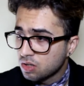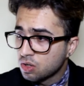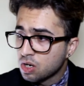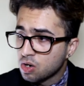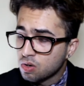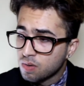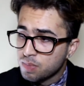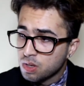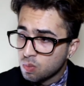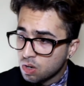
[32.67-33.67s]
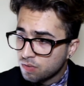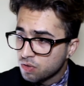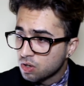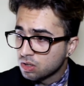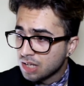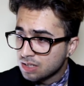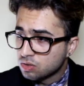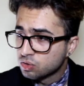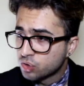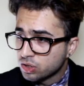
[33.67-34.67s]
You're gonna go work for your dad's
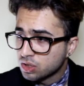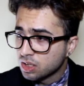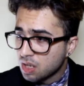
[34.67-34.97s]
construction